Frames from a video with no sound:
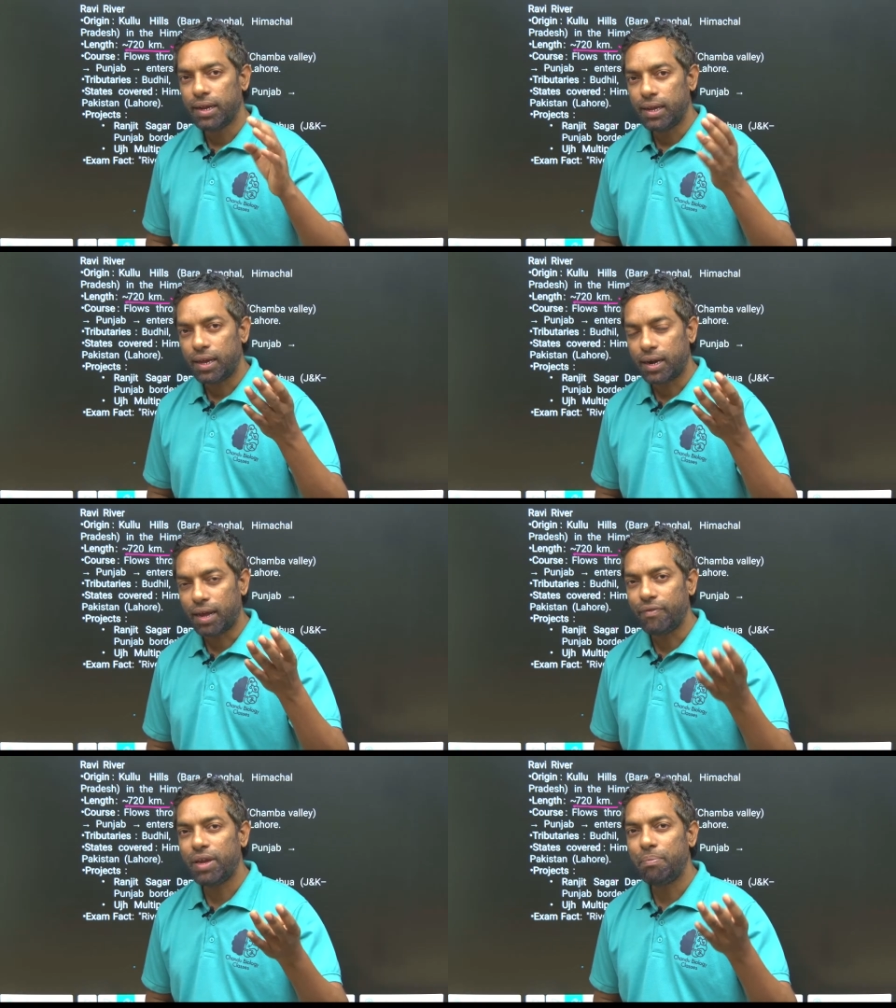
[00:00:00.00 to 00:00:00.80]

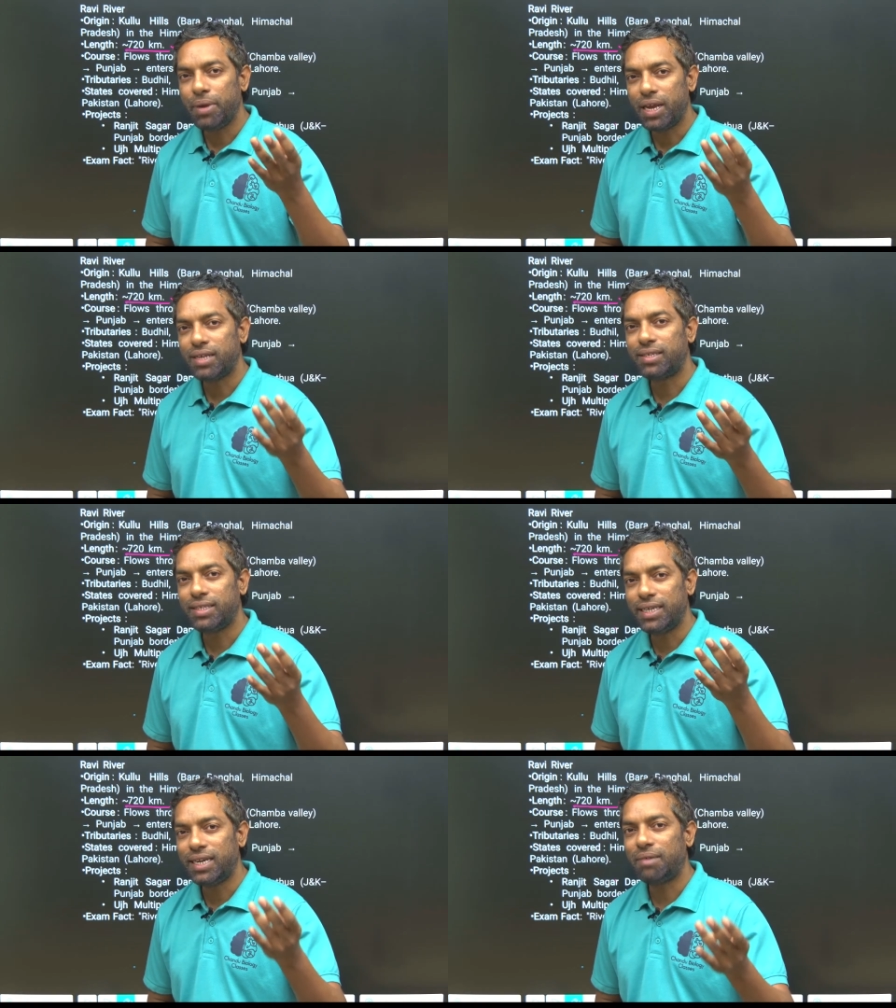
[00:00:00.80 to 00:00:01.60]
Ravi, Bias,
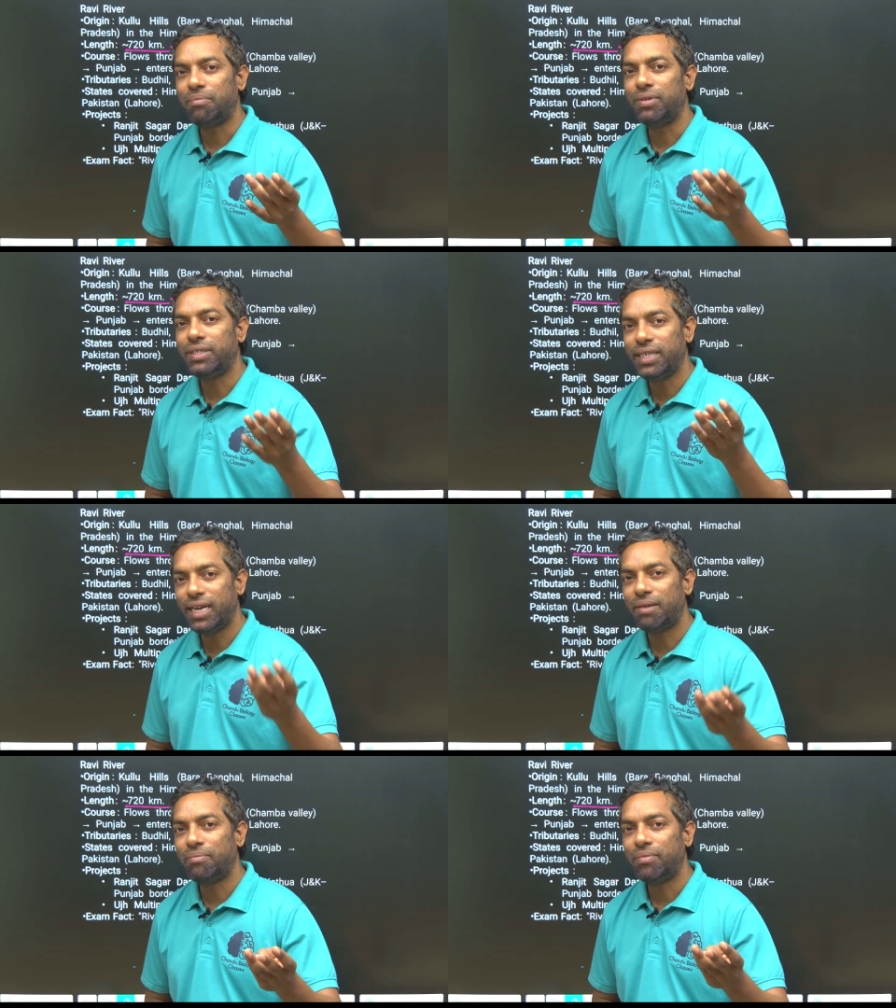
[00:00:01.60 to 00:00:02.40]
Chenab,
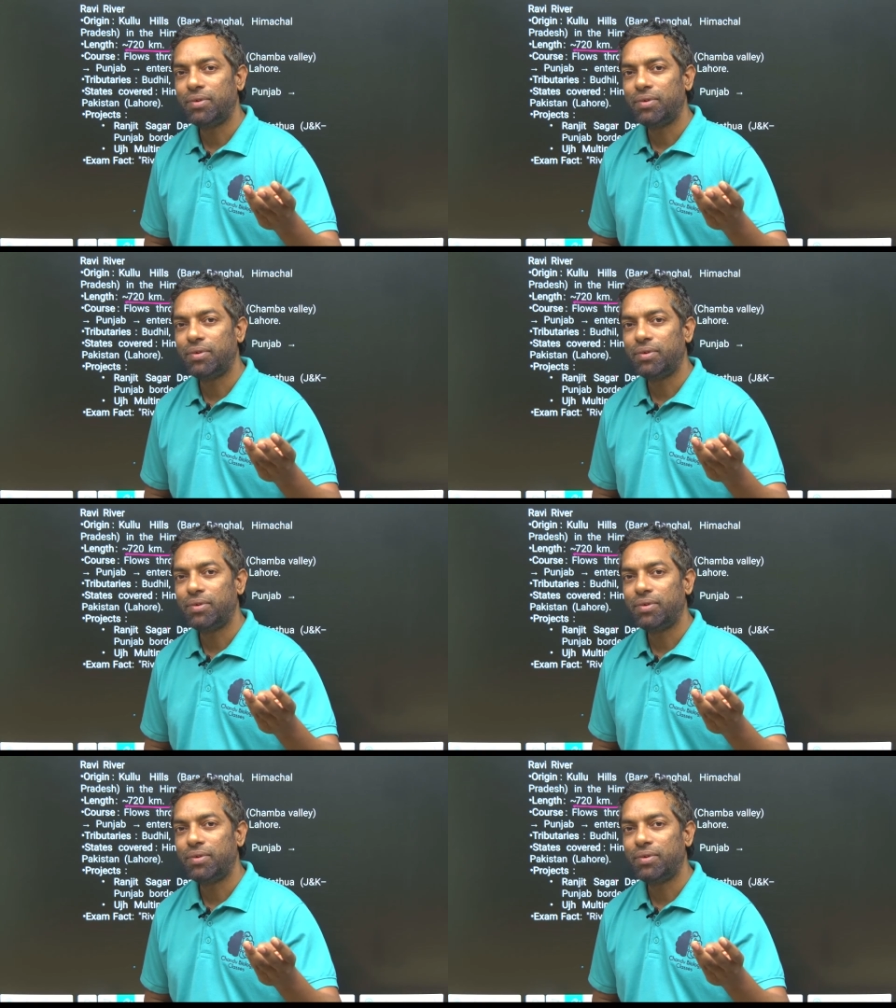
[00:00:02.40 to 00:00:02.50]
Jhelum,